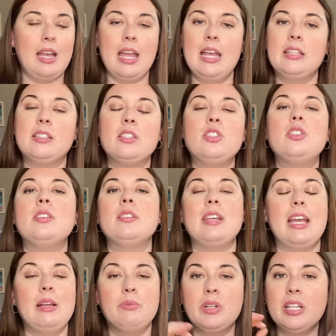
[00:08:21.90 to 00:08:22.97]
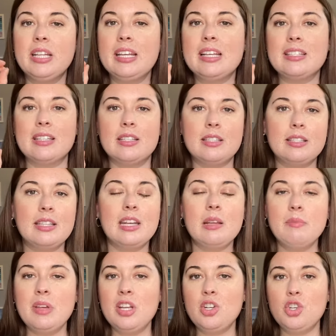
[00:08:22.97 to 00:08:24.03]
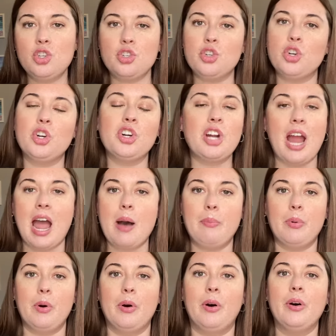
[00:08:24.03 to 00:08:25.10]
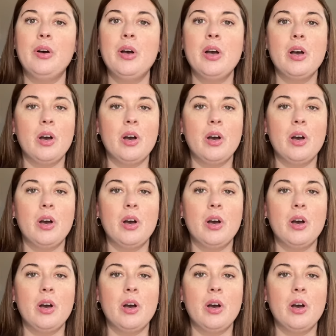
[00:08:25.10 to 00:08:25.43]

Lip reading: It really is a cinnamon sugar apple